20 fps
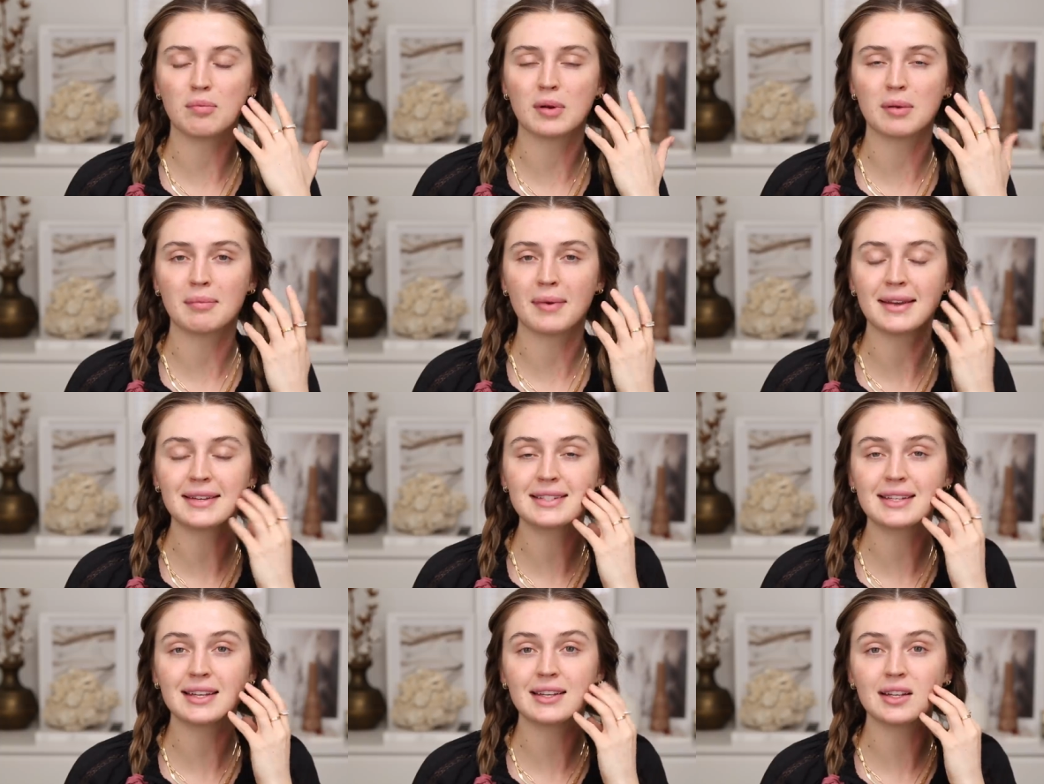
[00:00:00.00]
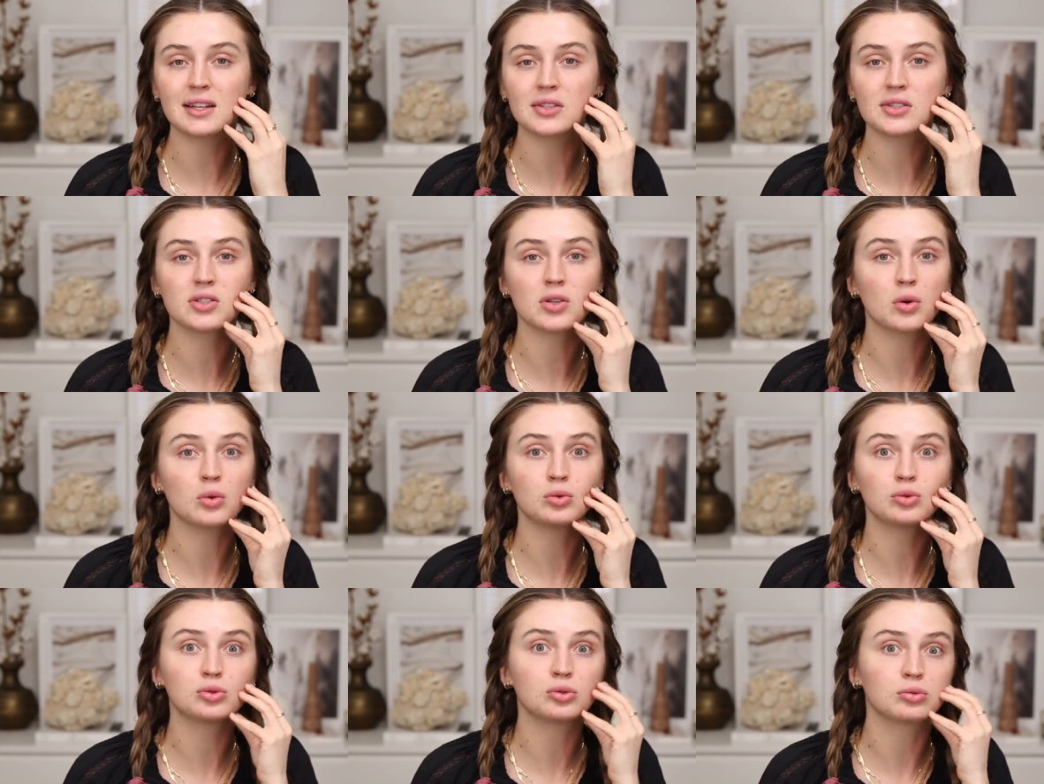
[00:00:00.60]
But my skin gets
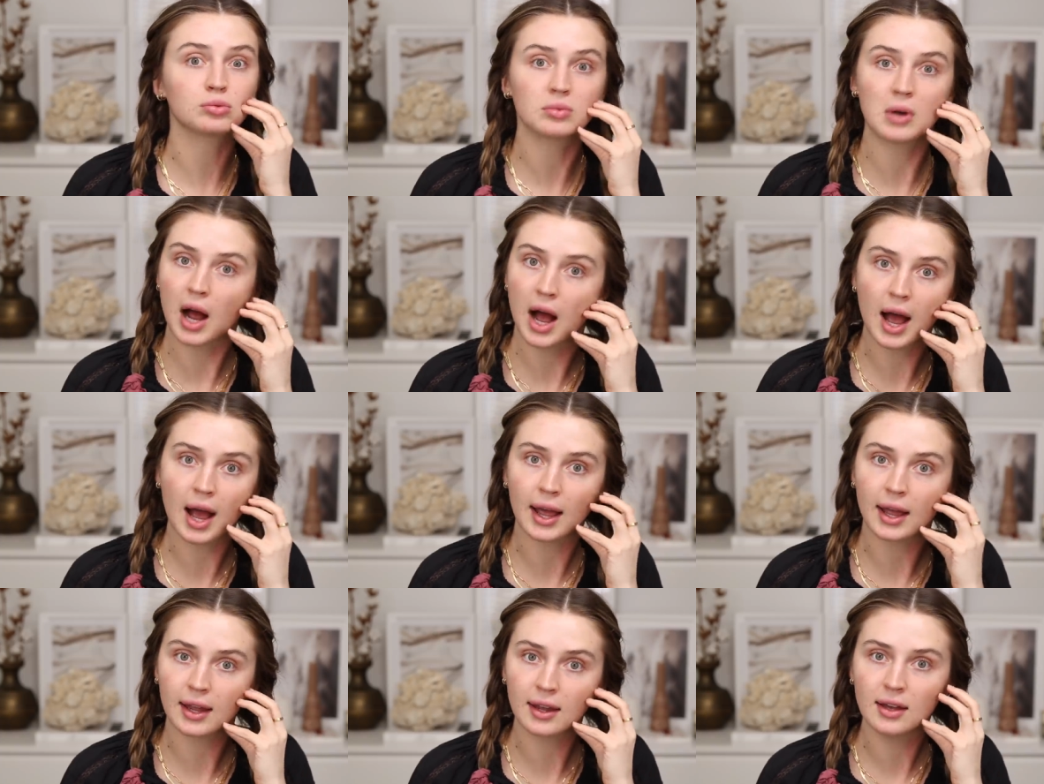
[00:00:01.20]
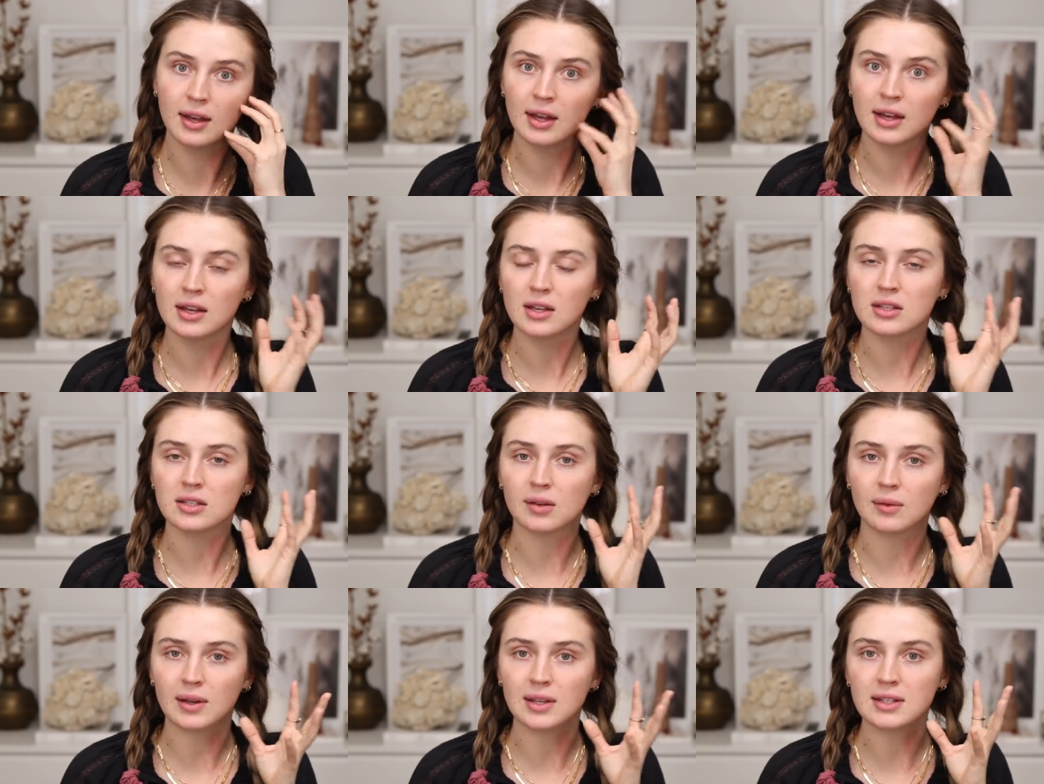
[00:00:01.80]
so dry
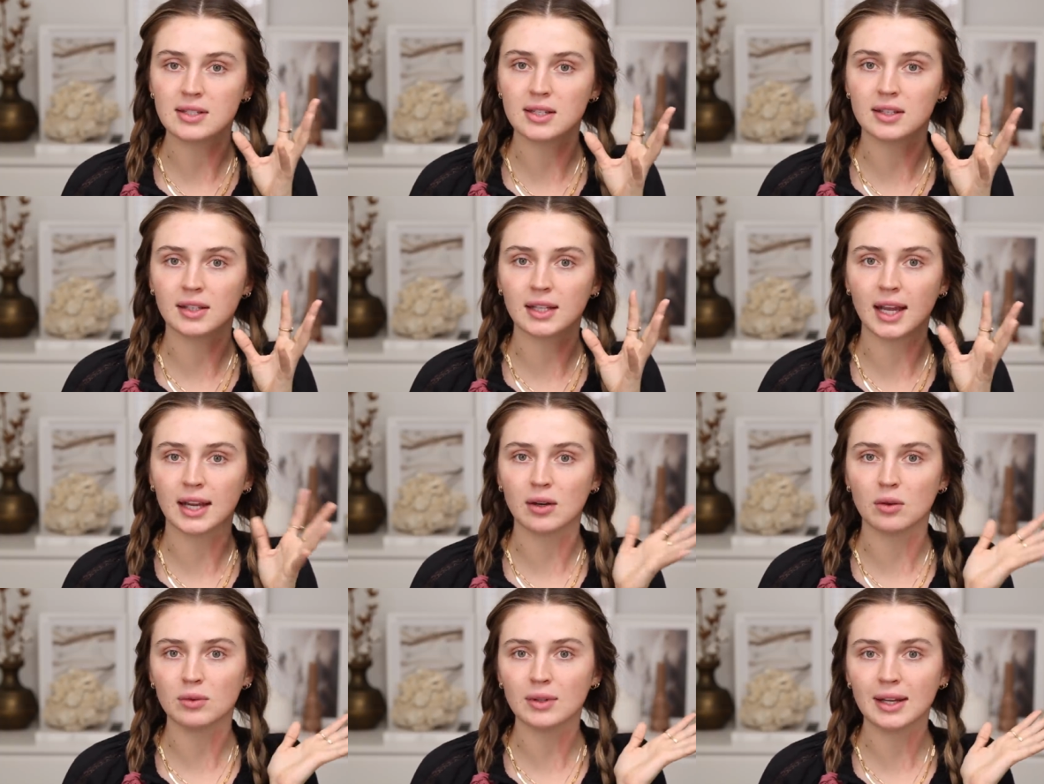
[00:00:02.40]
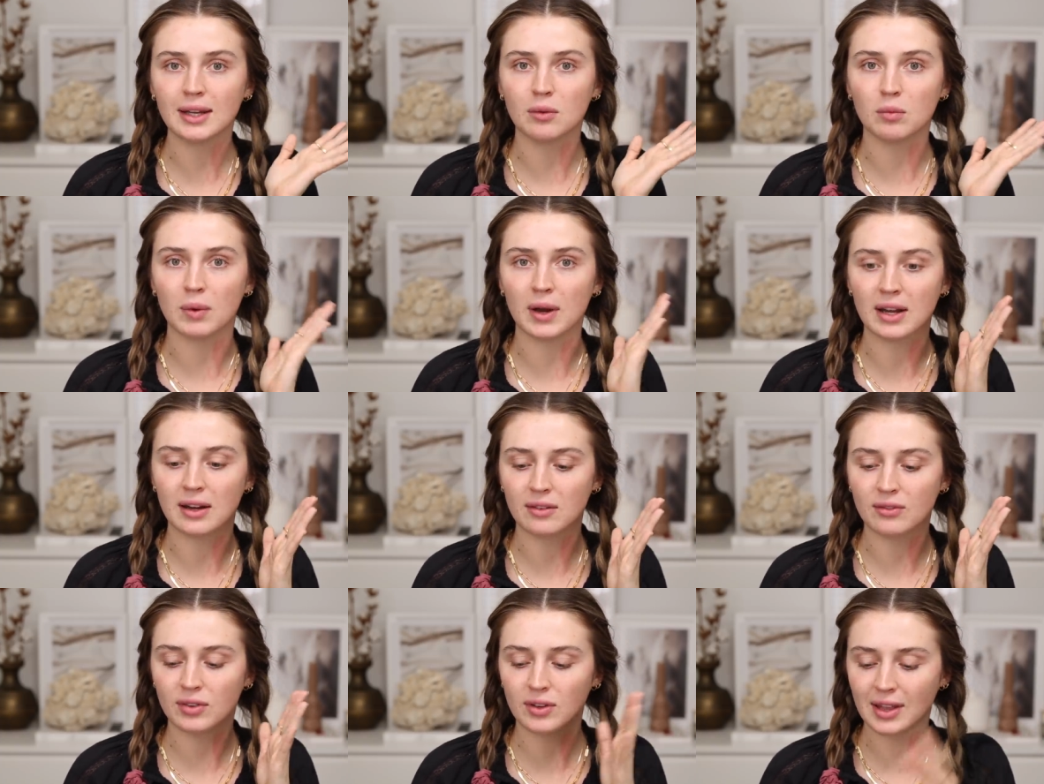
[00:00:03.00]
so instantly. I don't like
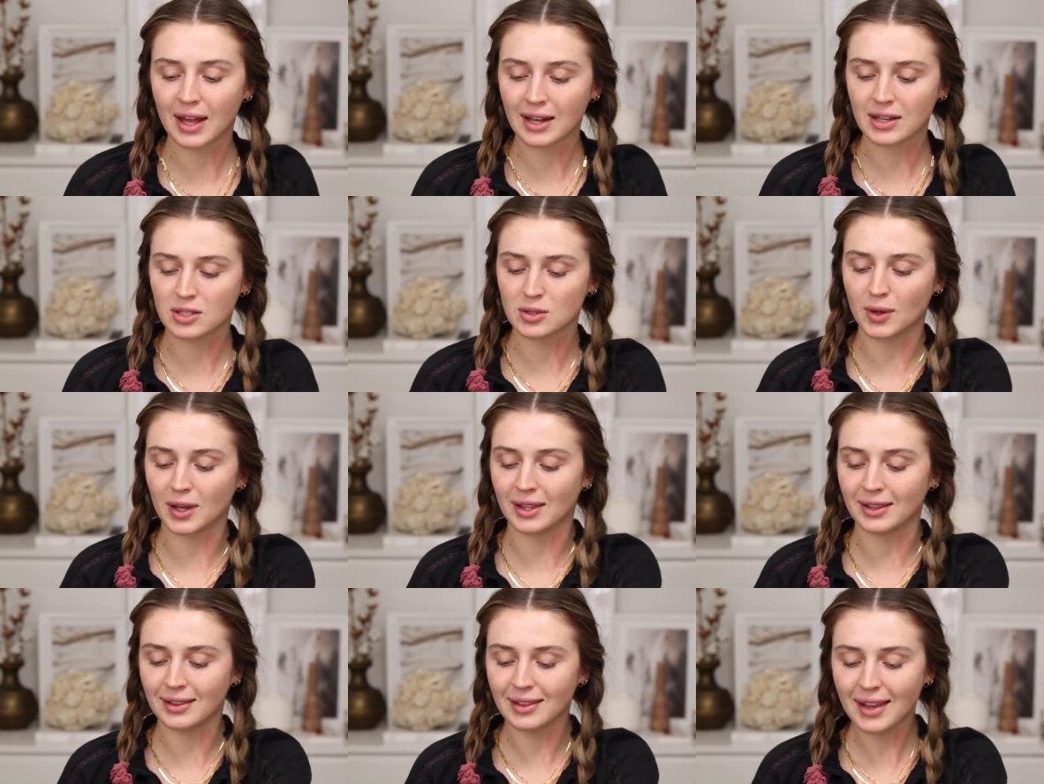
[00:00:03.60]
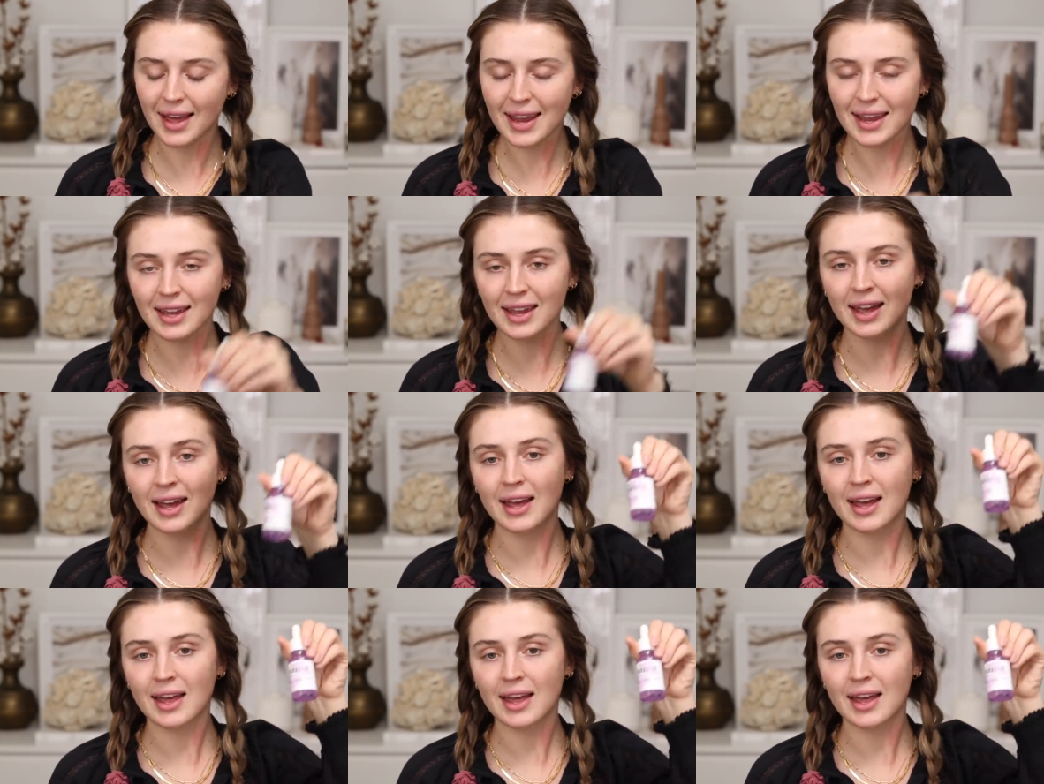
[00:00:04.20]
waiting for that. So I like